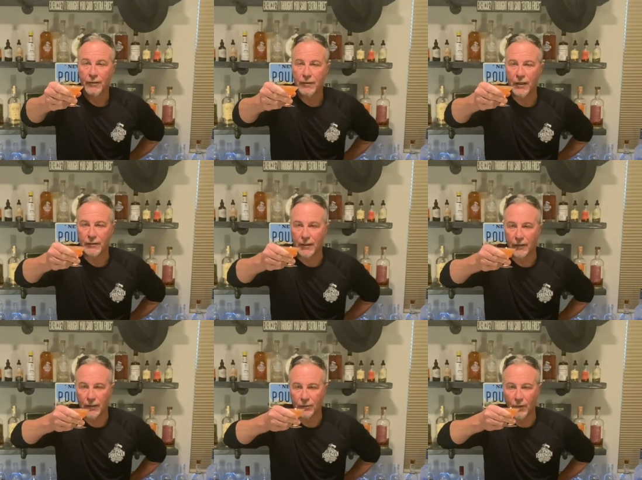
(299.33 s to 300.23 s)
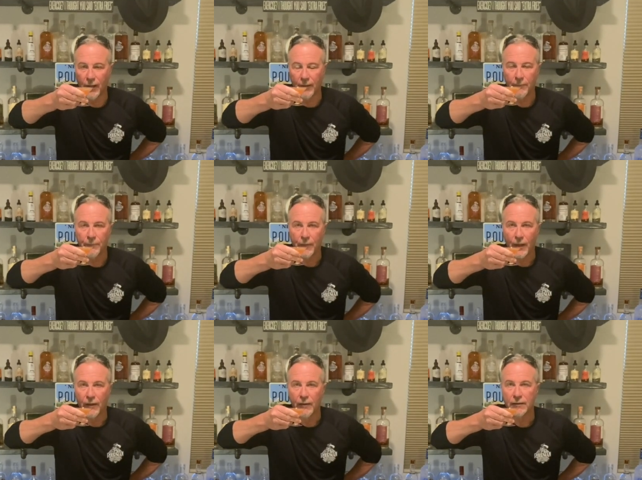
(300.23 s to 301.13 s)
taste it this way.
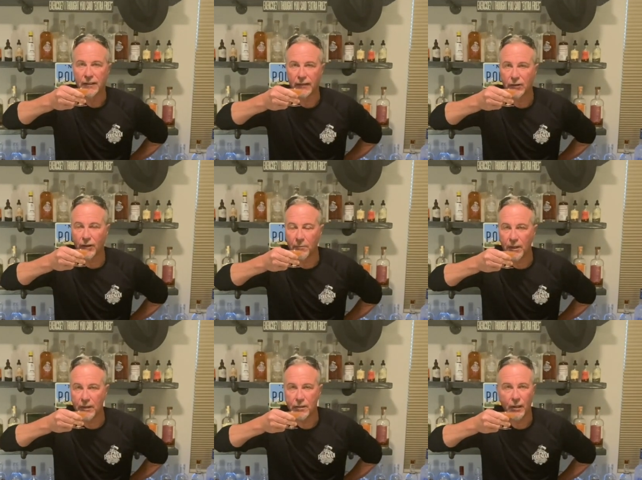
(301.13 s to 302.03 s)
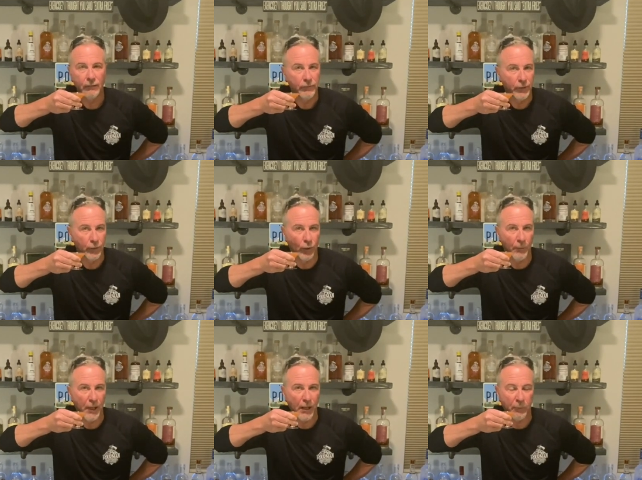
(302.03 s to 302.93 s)
Sex on the beach, your
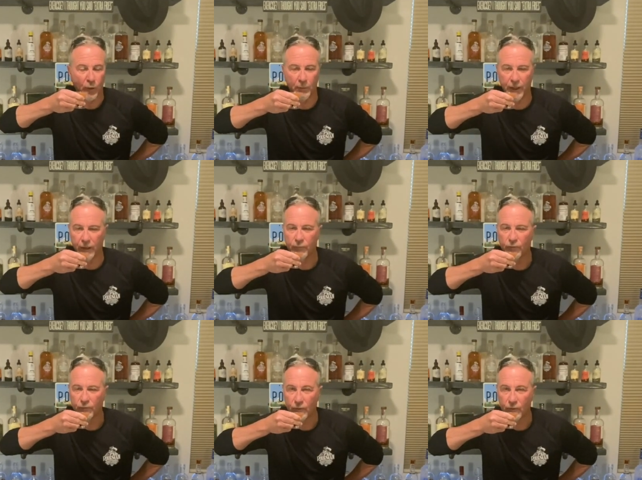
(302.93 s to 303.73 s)
old pal, PourMan,